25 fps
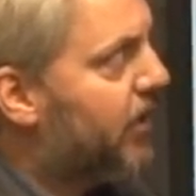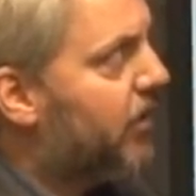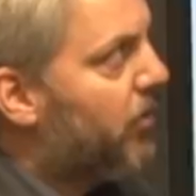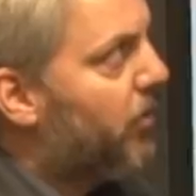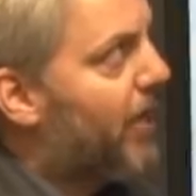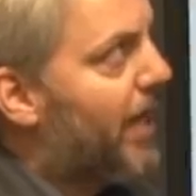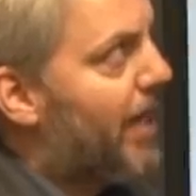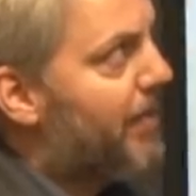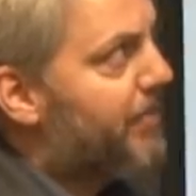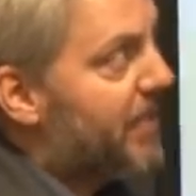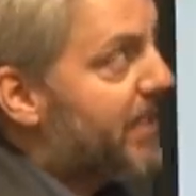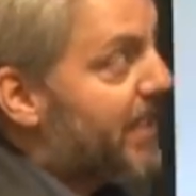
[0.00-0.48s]

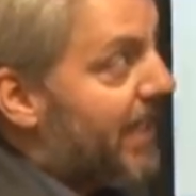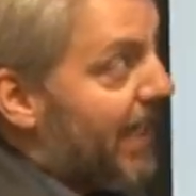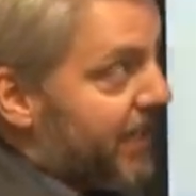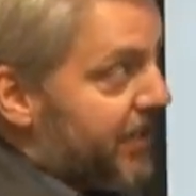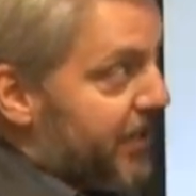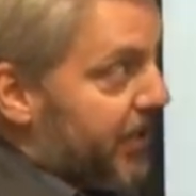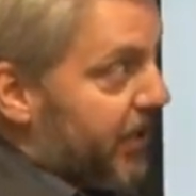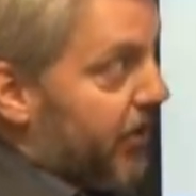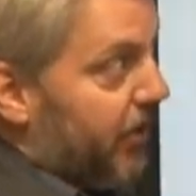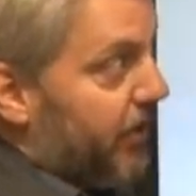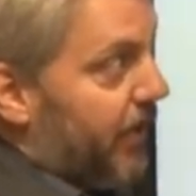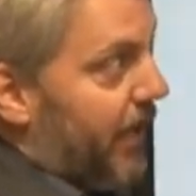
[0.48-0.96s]
We opted not
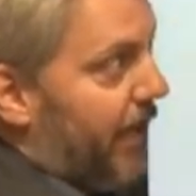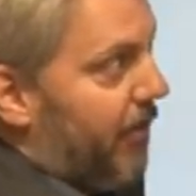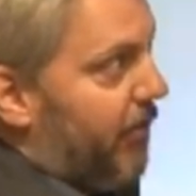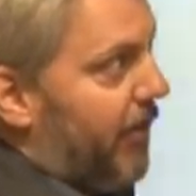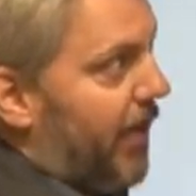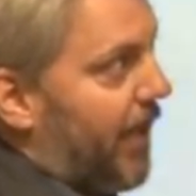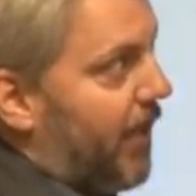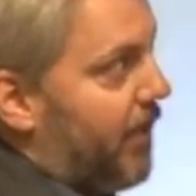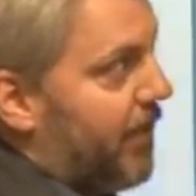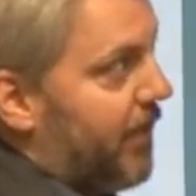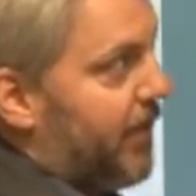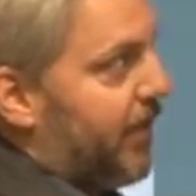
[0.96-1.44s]
to go that
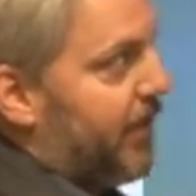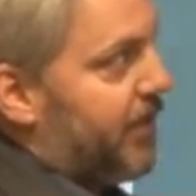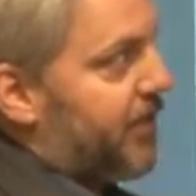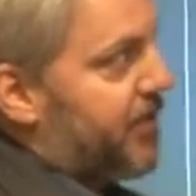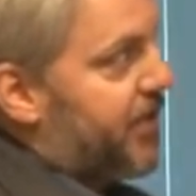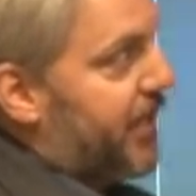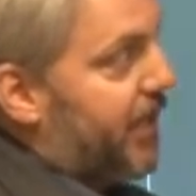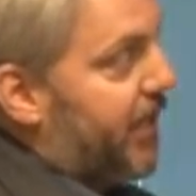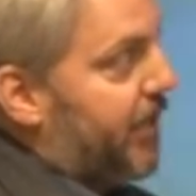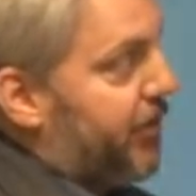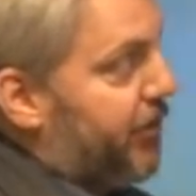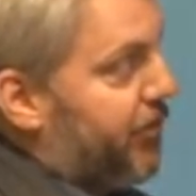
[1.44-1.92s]
route and
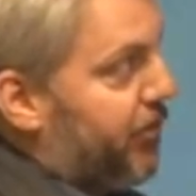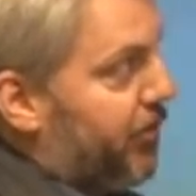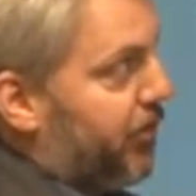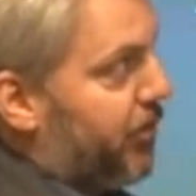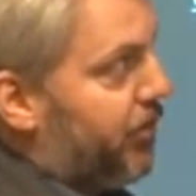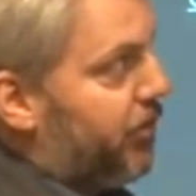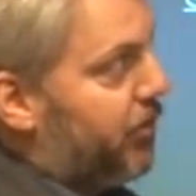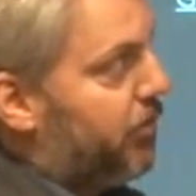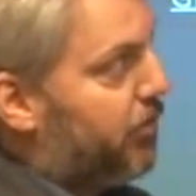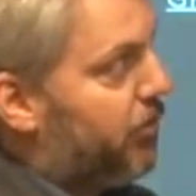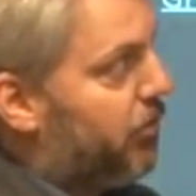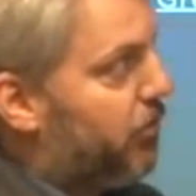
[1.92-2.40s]
instead
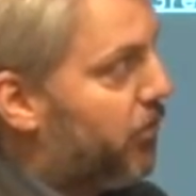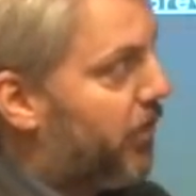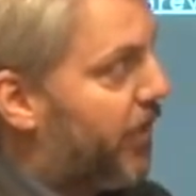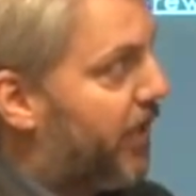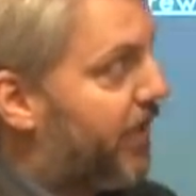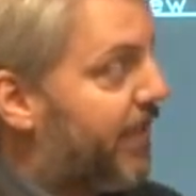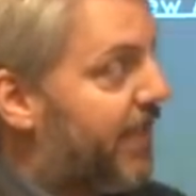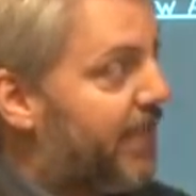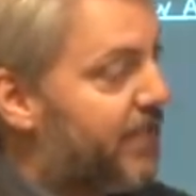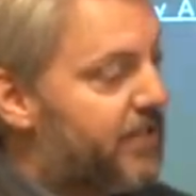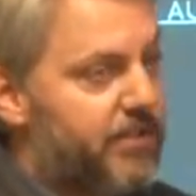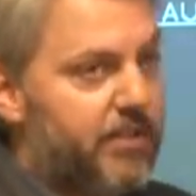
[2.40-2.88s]
grew
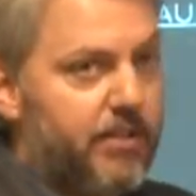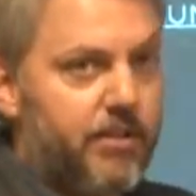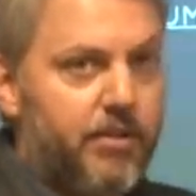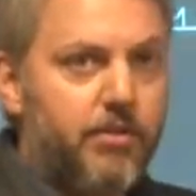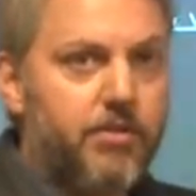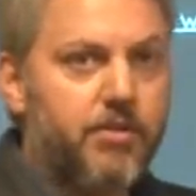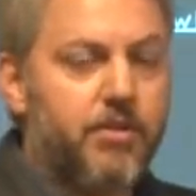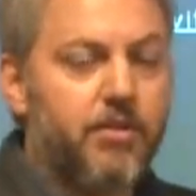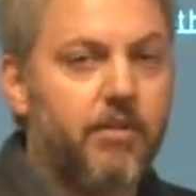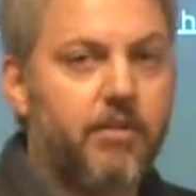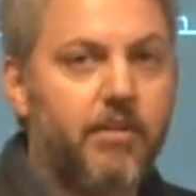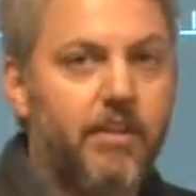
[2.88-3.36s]
with
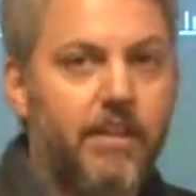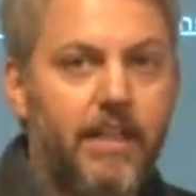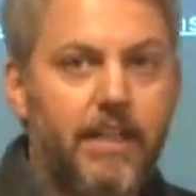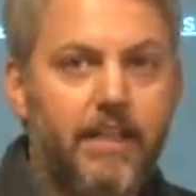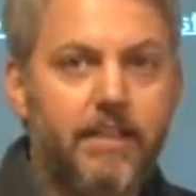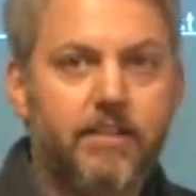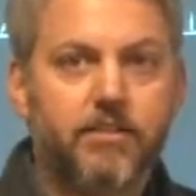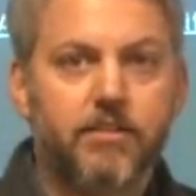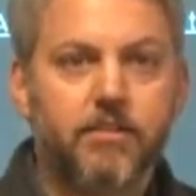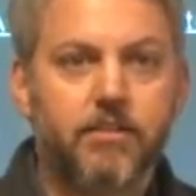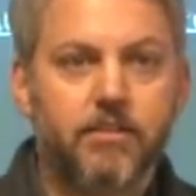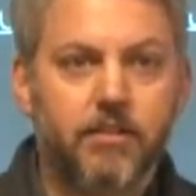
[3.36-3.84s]
institutional
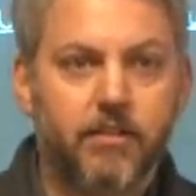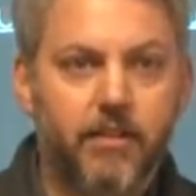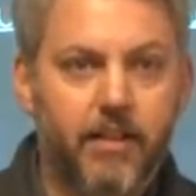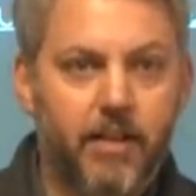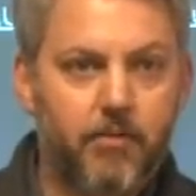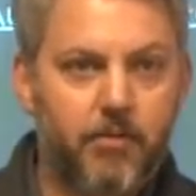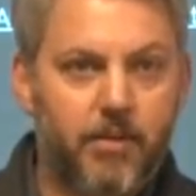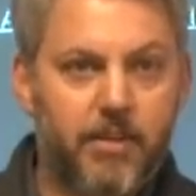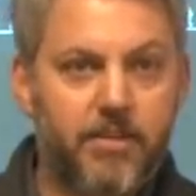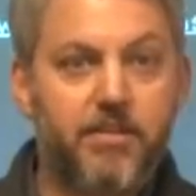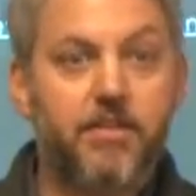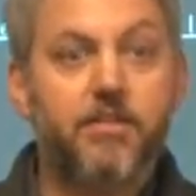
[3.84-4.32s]
clients.
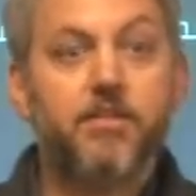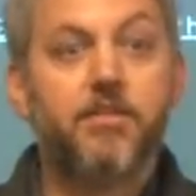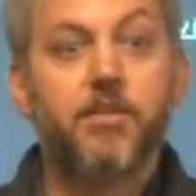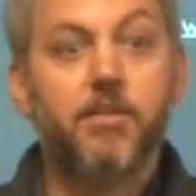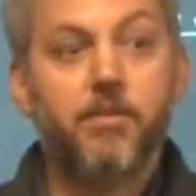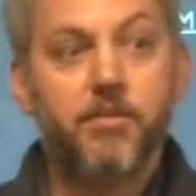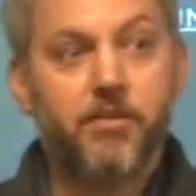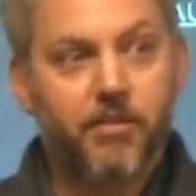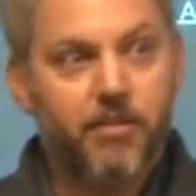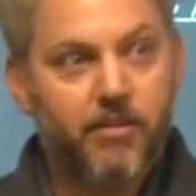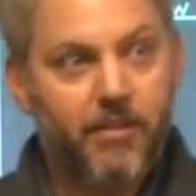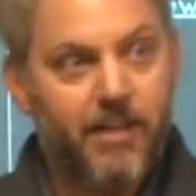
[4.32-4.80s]
Okay, what does
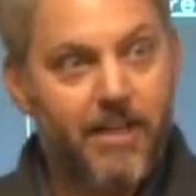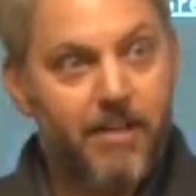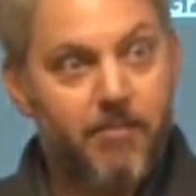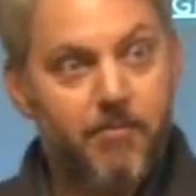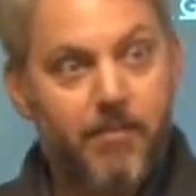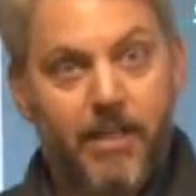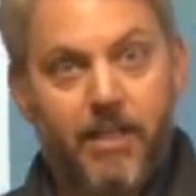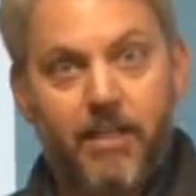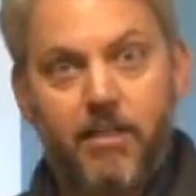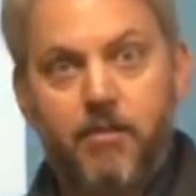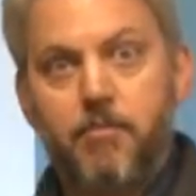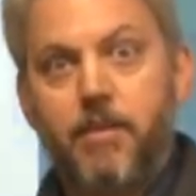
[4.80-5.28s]
institutional client
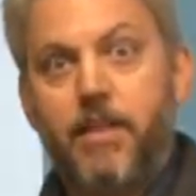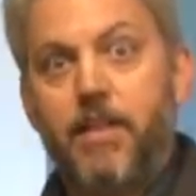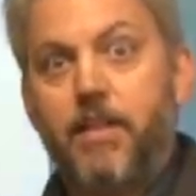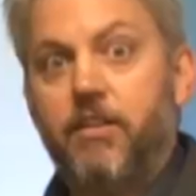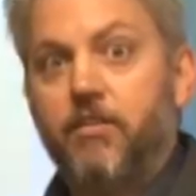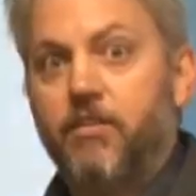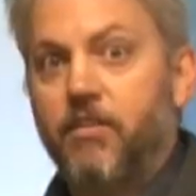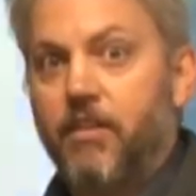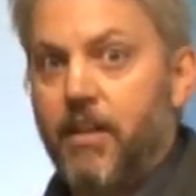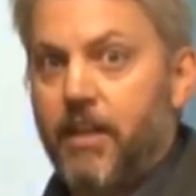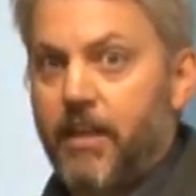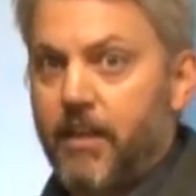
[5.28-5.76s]
mean? It
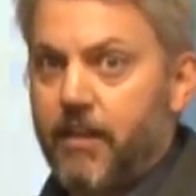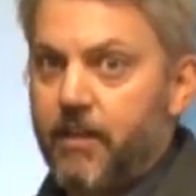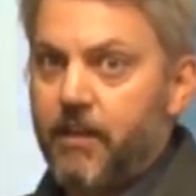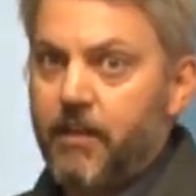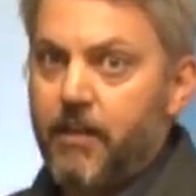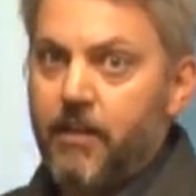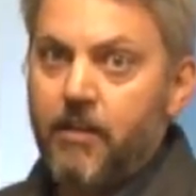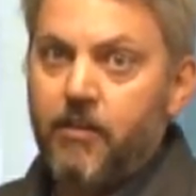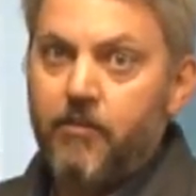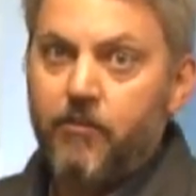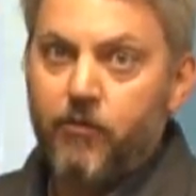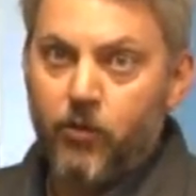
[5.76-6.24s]
means like,
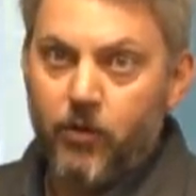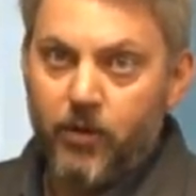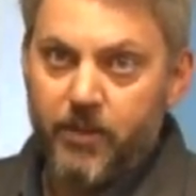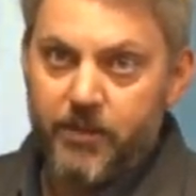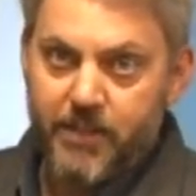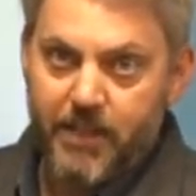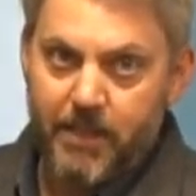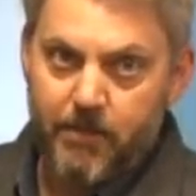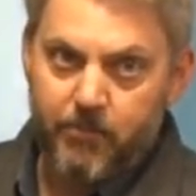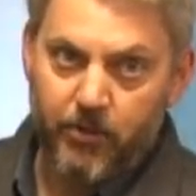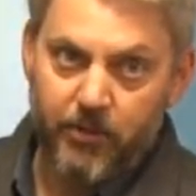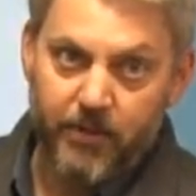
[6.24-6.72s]
for
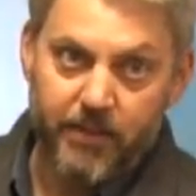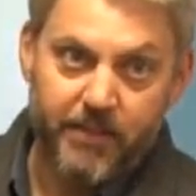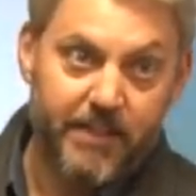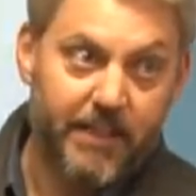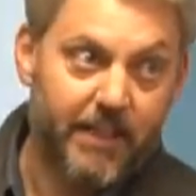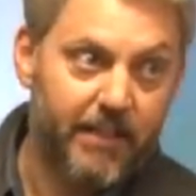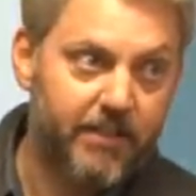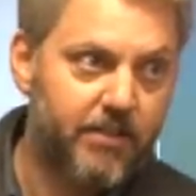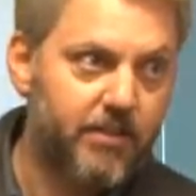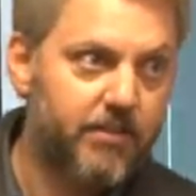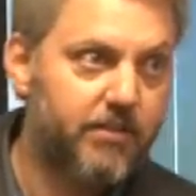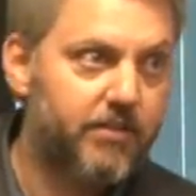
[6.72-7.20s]
example, the
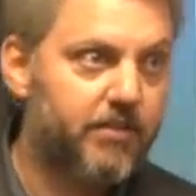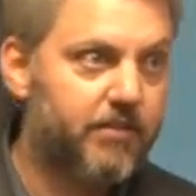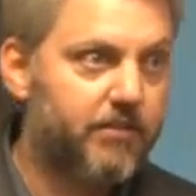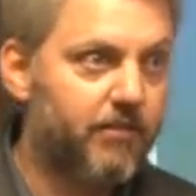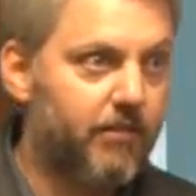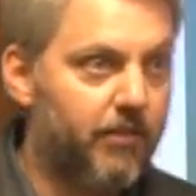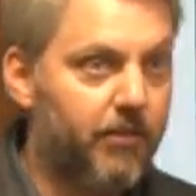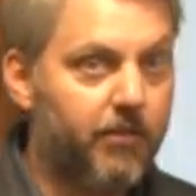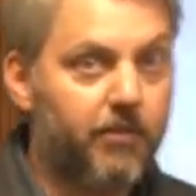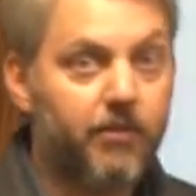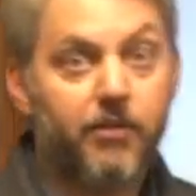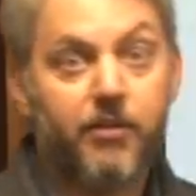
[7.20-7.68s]
Texas
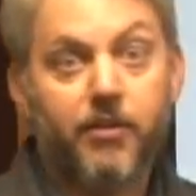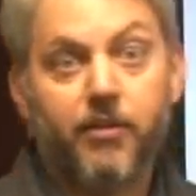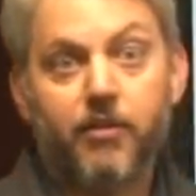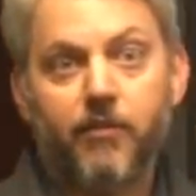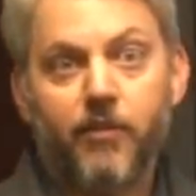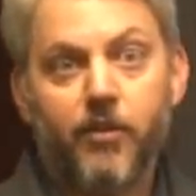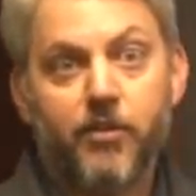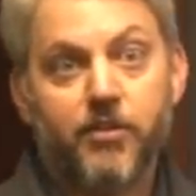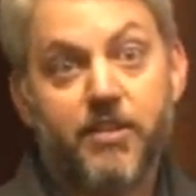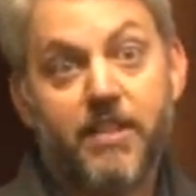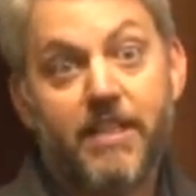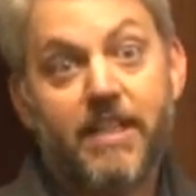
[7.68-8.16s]
Lutheran
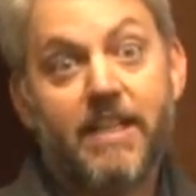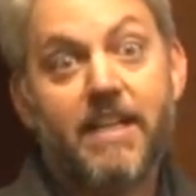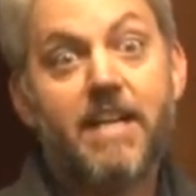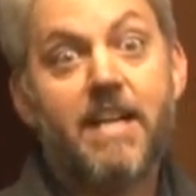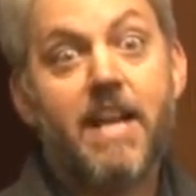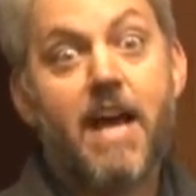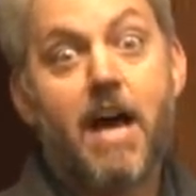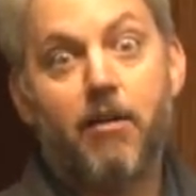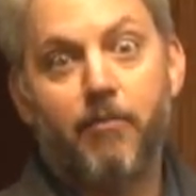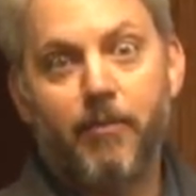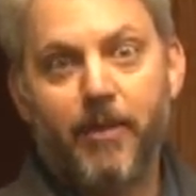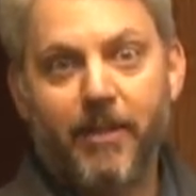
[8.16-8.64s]
University
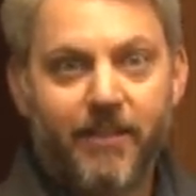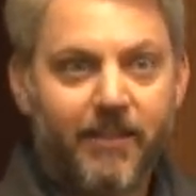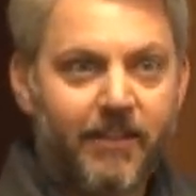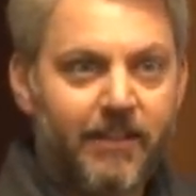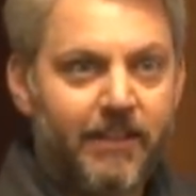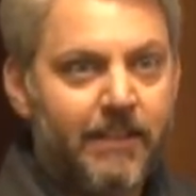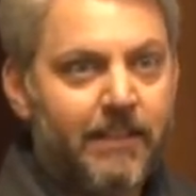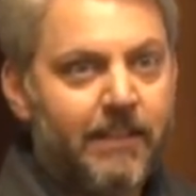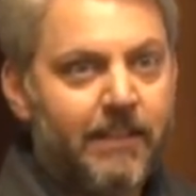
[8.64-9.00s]
endowment